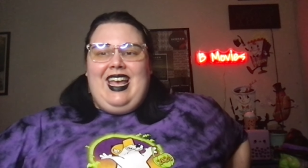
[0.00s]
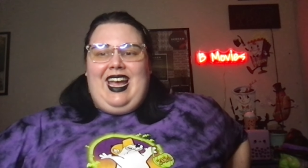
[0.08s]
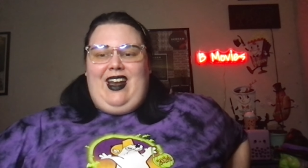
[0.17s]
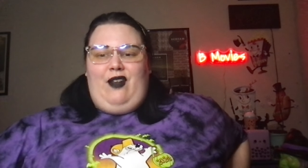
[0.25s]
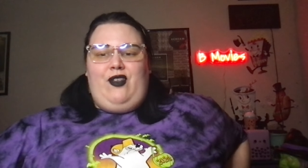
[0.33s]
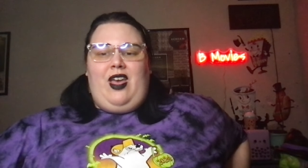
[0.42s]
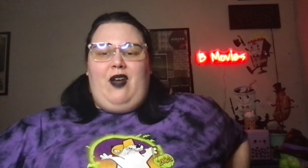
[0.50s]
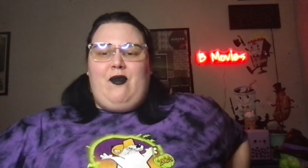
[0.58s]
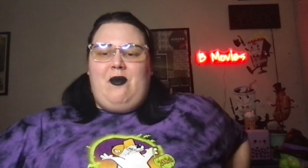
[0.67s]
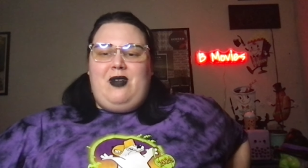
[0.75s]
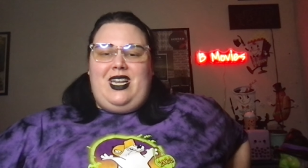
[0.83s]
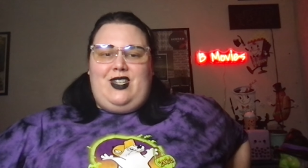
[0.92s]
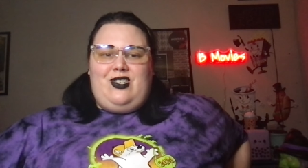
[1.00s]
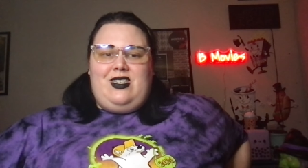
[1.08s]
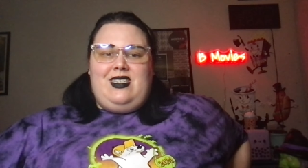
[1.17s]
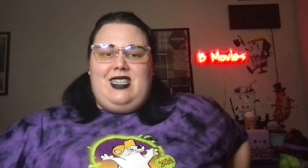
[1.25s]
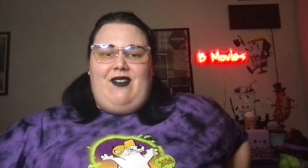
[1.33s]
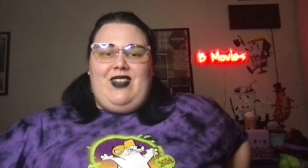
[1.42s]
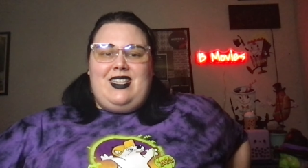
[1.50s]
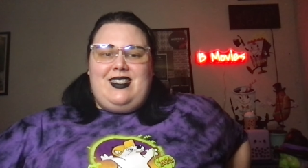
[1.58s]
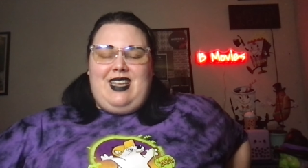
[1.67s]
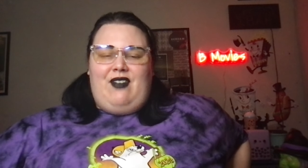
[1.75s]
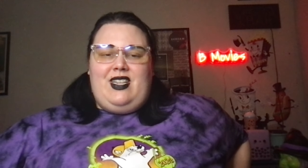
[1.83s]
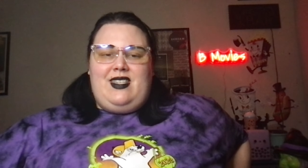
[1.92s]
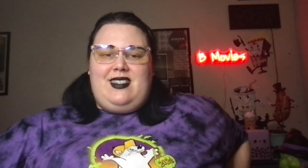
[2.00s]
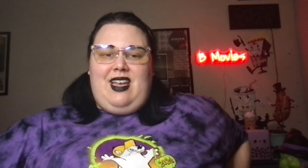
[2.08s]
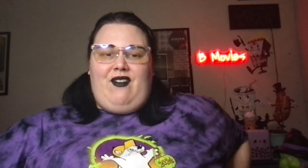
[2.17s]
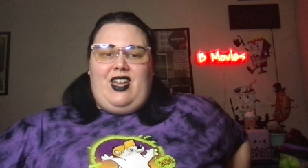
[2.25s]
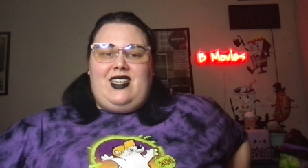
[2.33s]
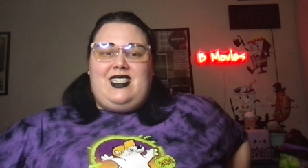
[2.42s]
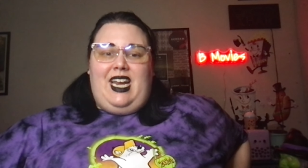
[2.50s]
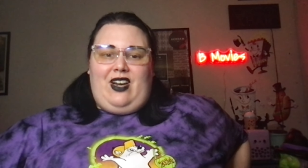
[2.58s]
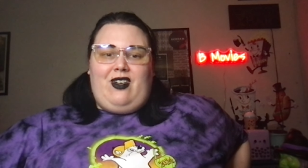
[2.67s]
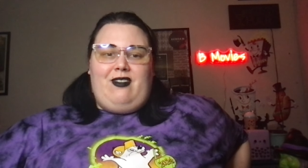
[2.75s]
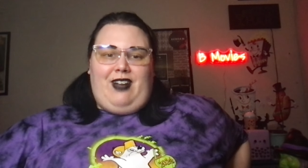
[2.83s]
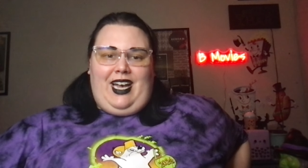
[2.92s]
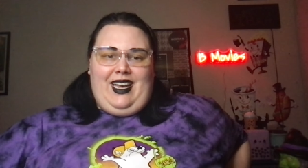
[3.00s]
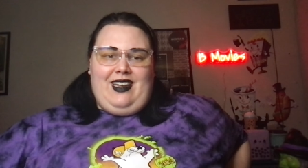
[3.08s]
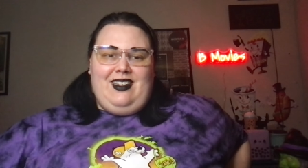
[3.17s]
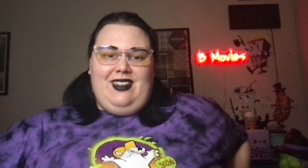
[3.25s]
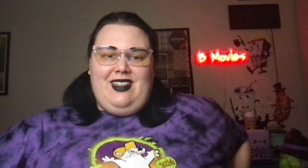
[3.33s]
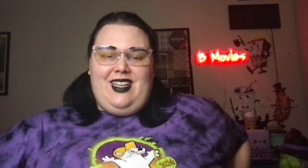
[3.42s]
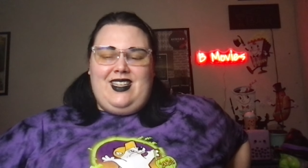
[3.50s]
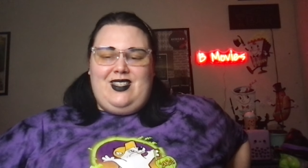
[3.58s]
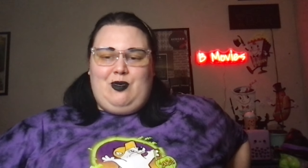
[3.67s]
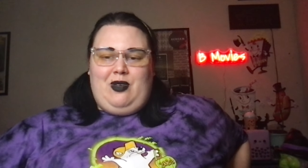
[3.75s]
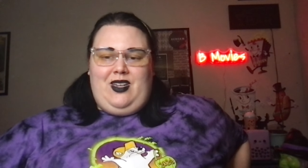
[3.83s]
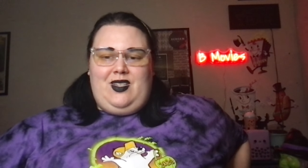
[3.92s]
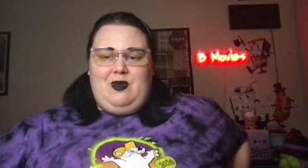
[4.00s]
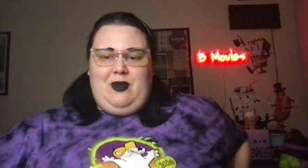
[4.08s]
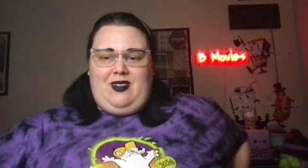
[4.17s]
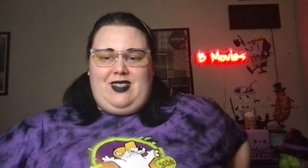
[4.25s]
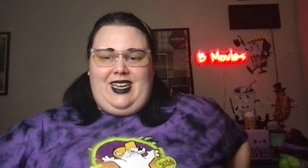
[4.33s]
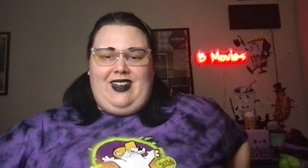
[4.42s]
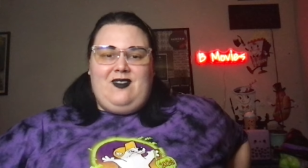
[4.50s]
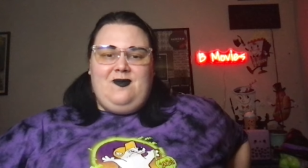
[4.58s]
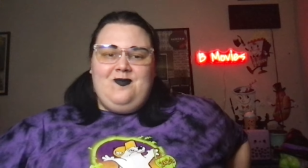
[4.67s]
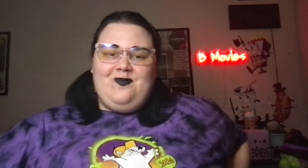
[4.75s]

And if you can't remember it, it's just 777-TERRIFY is what it spells out.